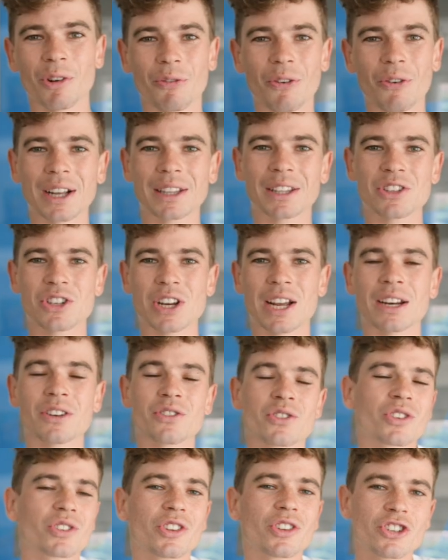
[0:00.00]
a fighter jet
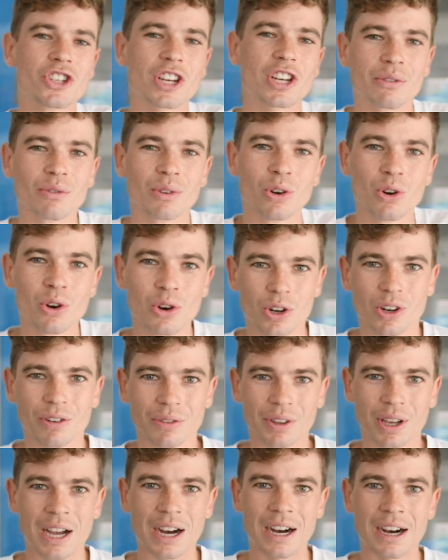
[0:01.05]
and just the general look
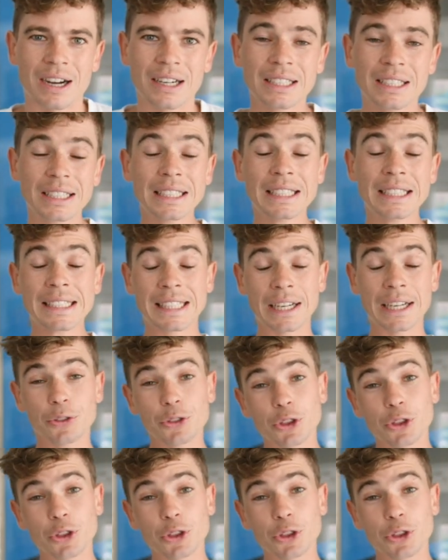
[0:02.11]
of the car. Now